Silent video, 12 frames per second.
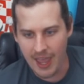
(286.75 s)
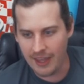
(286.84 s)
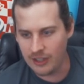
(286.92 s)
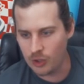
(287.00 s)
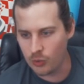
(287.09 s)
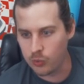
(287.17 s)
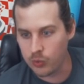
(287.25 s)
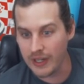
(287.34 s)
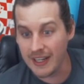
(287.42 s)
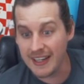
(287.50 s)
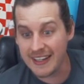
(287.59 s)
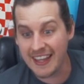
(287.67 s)
And
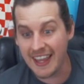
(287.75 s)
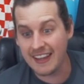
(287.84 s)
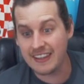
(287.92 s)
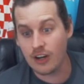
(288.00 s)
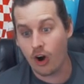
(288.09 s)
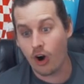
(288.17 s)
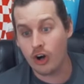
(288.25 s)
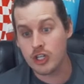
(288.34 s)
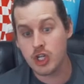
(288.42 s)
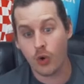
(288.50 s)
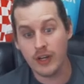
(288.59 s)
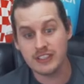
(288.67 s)
we get our
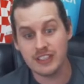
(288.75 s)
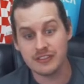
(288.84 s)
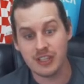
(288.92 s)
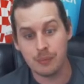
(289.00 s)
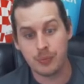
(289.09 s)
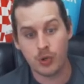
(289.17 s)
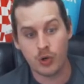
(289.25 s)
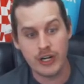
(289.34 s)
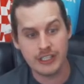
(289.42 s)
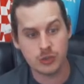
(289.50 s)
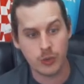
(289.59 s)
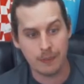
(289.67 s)
choice of some
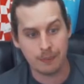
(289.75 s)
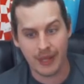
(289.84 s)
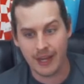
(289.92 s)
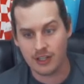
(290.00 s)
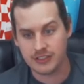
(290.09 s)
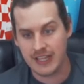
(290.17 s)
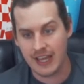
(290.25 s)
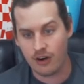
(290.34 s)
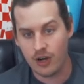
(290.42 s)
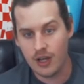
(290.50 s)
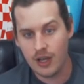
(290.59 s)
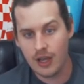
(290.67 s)
pretty sweet players.
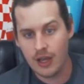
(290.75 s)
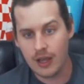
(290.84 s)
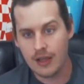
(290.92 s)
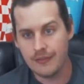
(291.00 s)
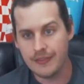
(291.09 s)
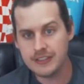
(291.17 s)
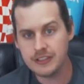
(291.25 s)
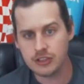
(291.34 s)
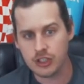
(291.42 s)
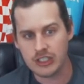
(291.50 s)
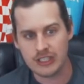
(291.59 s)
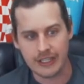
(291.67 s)
Now, this
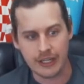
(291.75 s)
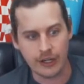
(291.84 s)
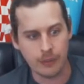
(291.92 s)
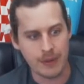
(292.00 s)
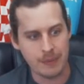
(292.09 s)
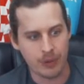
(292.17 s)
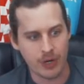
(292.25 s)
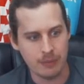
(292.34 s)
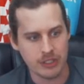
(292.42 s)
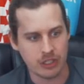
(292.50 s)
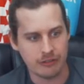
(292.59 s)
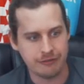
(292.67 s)
is looking like it could be pretty
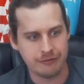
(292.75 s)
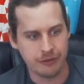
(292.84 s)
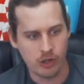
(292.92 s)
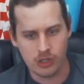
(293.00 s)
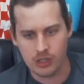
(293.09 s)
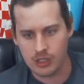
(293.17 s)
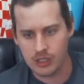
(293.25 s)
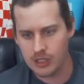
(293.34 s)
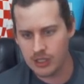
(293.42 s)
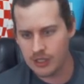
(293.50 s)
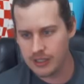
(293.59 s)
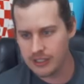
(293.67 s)
much a full
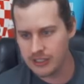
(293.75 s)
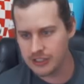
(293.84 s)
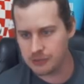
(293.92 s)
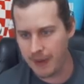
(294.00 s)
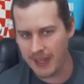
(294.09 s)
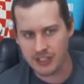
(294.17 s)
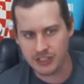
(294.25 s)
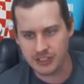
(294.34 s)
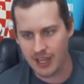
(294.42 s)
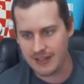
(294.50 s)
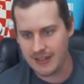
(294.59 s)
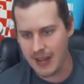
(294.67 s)
Spanish
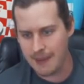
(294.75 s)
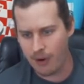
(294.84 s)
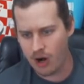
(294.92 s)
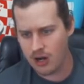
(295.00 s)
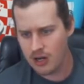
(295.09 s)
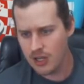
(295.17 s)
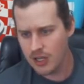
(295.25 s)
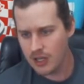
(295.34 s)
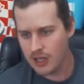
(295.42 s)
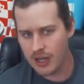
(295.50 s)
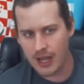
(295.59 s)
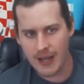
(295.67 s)
side.
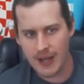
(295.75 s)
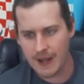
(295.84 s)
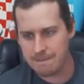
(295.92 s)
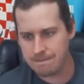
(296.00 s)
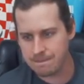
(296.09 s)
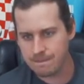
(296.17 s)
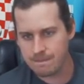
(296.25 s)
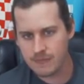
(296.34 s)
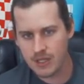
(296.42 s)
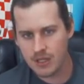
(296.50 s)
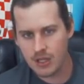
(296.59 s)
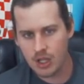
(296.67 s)
Neymar, um,
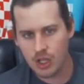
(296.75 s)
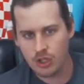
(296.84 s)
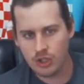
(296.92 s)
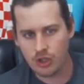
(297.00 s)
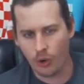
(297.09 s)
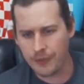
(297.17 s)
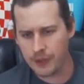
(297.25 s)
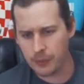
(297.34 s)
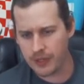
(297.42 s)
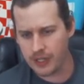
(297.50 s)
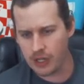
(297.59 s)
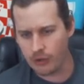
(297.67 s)
don't think
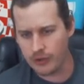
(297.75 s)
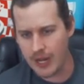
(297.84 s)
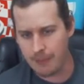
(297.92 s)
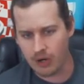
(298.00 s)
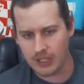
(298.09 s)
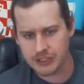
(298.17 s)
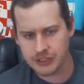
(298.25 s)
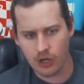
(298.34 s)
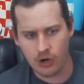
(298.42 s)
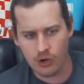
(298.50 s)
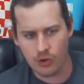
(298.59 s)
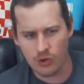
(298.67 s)
we're gonna go Neymar. Let's
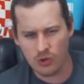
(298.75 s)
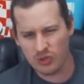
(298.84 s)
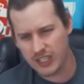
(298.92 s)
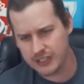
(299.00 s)
go.